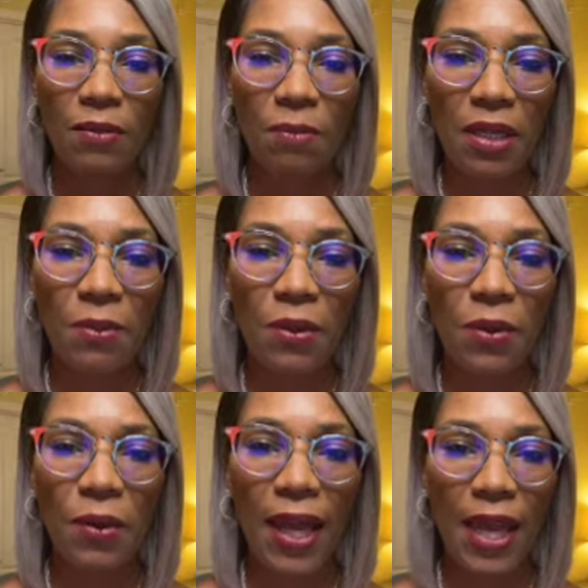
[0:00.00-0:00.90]

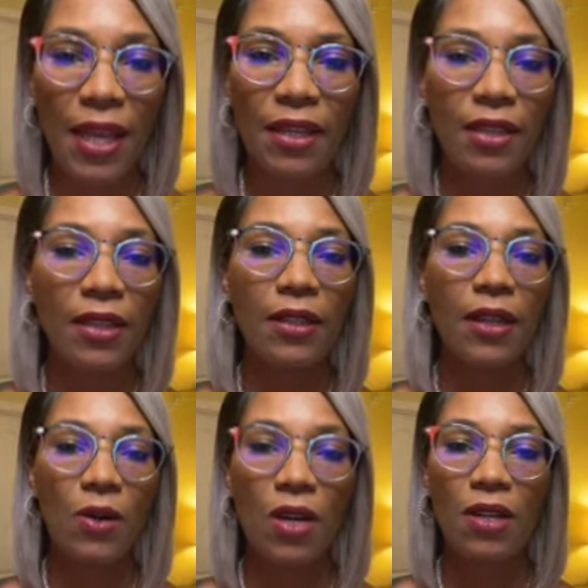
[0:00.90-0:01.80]
people and
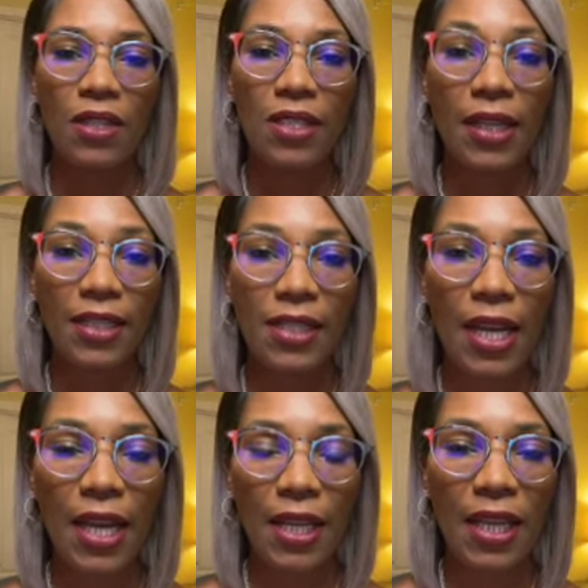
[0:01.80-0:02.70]
the
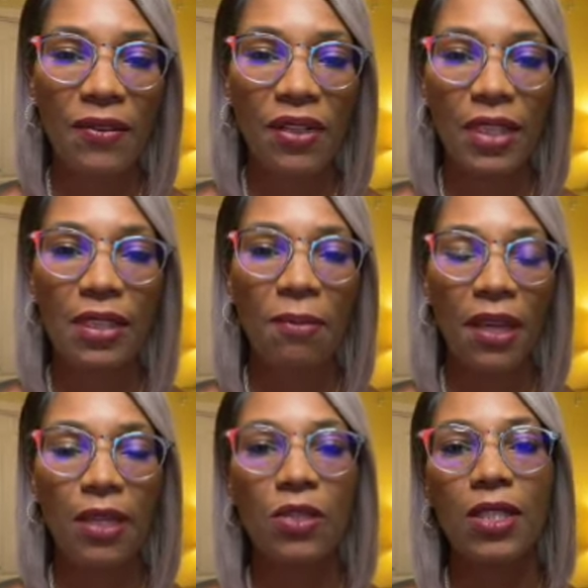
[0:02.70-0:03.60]
society heavily
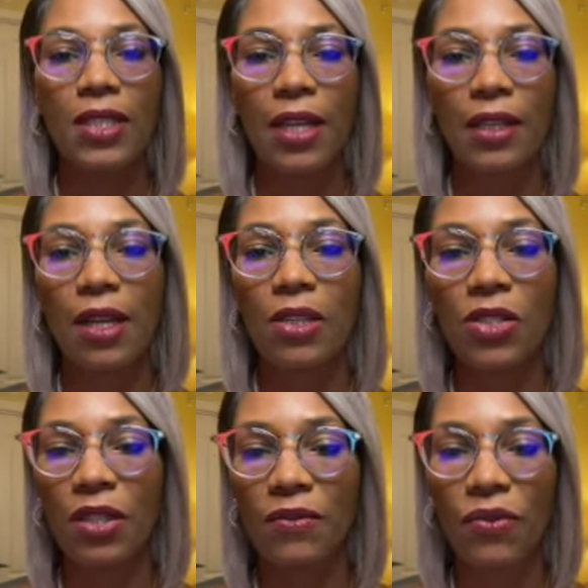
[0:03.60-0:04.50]
depends on
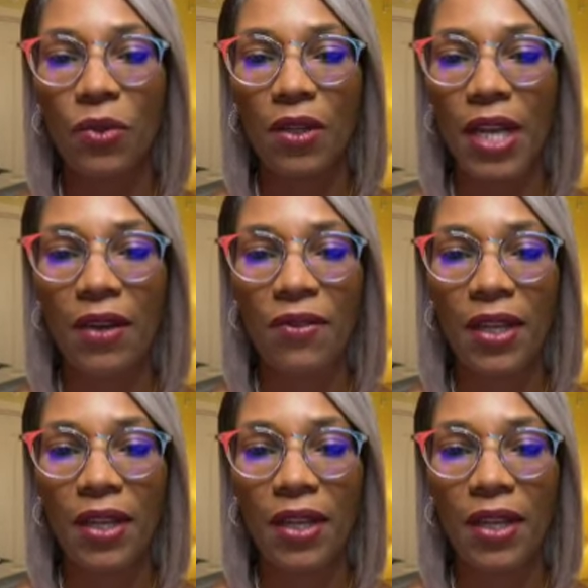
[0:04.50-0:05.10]
technology for every